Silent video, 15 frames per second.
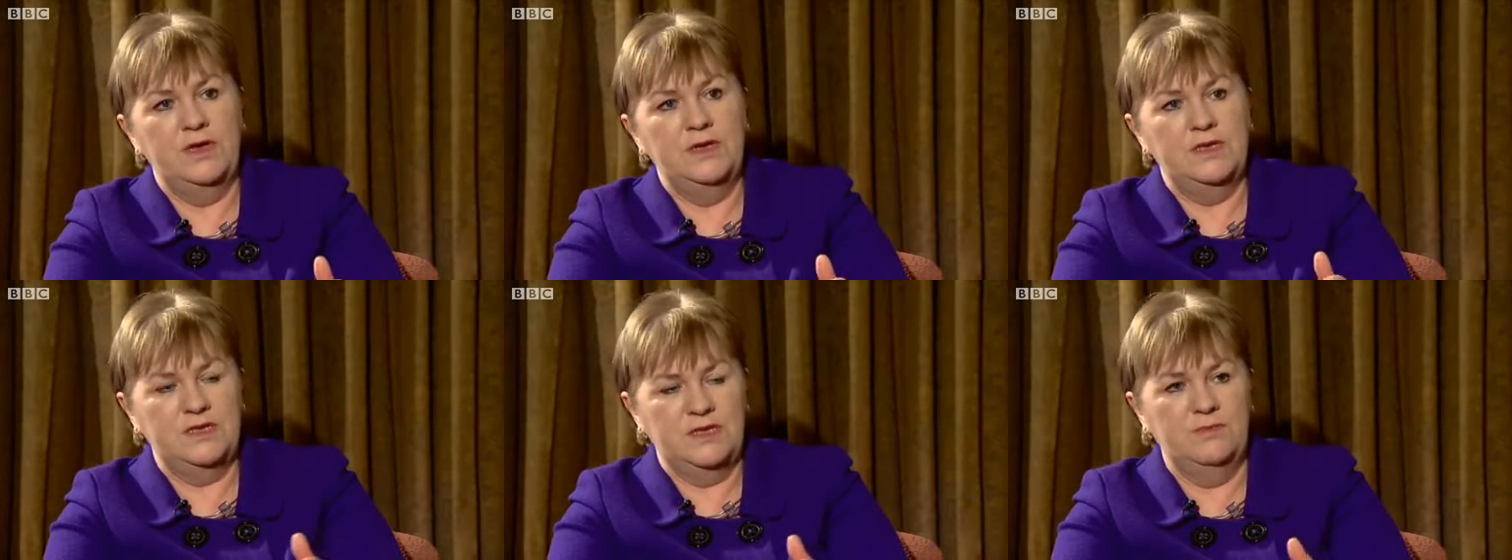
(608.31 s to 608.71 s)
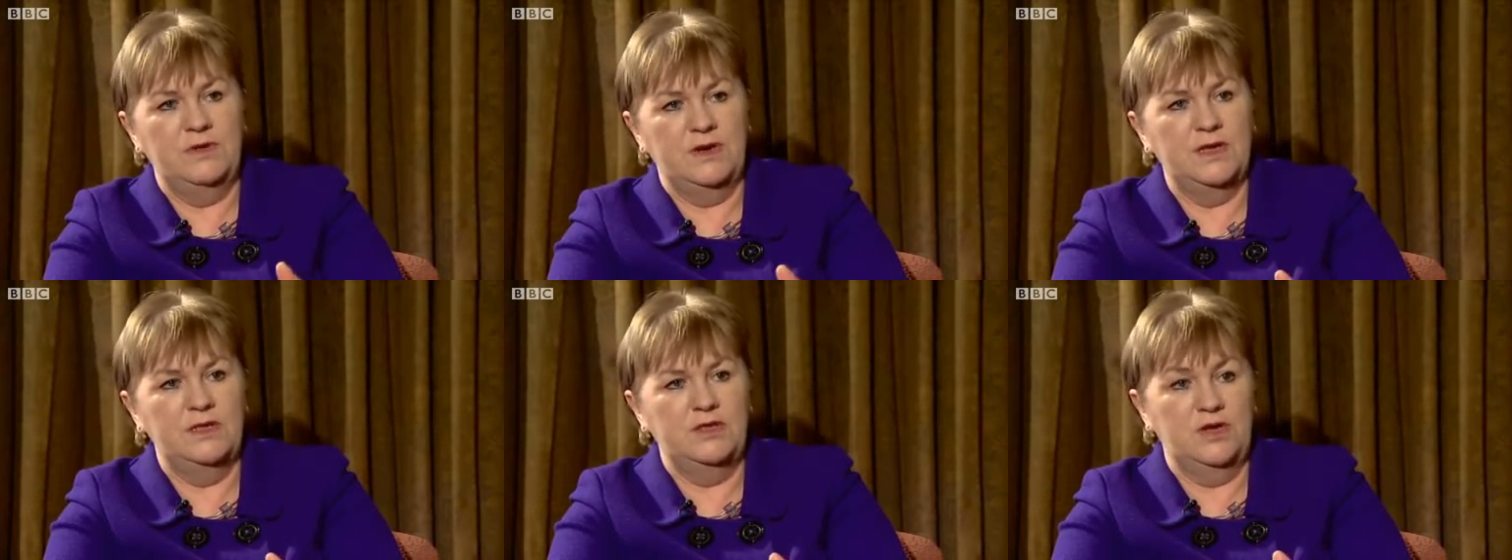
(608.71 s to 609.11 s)

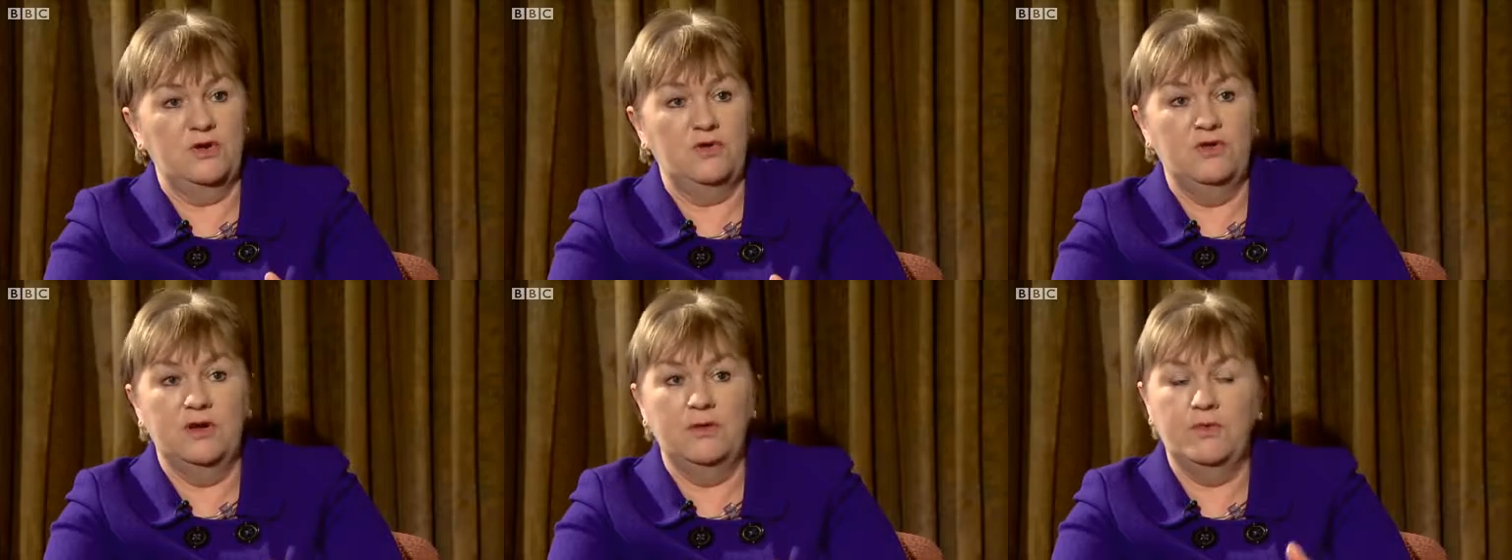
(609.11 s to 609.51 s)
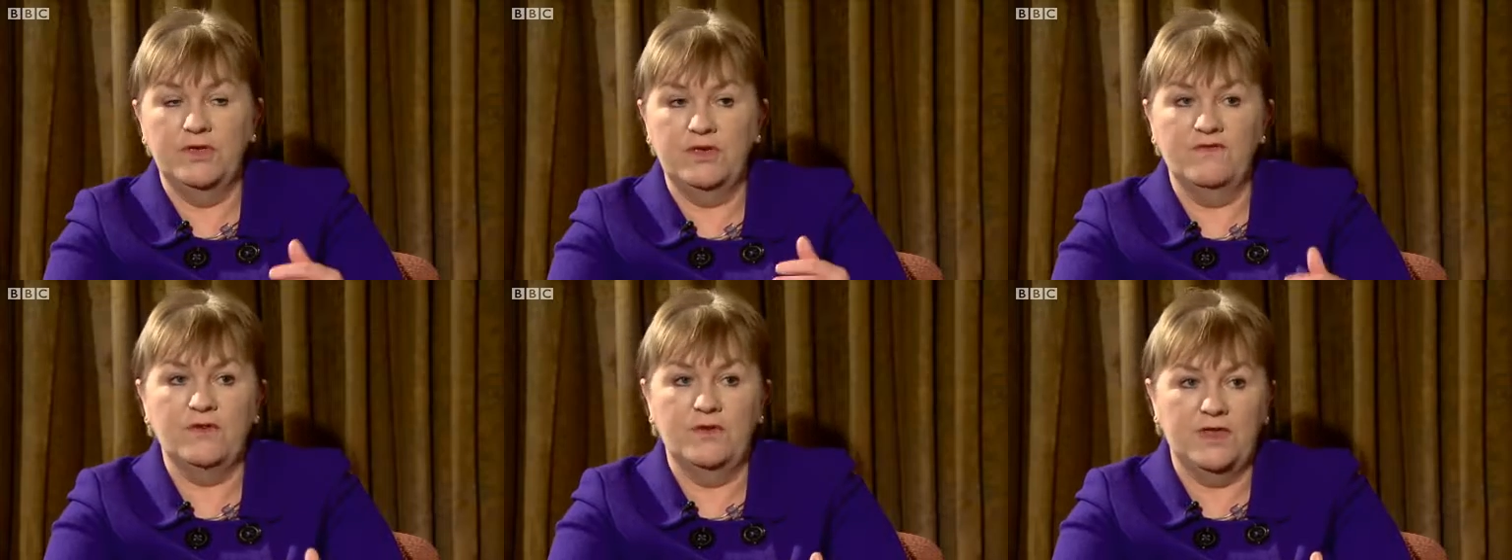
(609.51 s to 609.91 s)
stimulate the economy
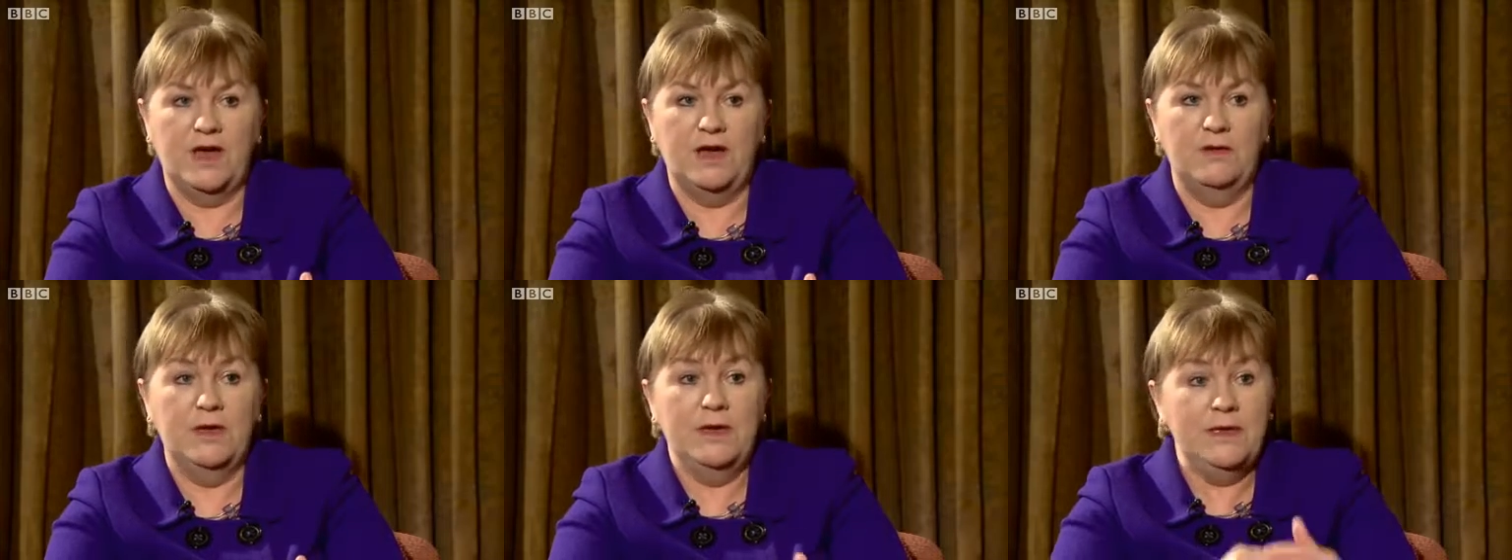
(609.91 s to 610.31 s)
when you've got that.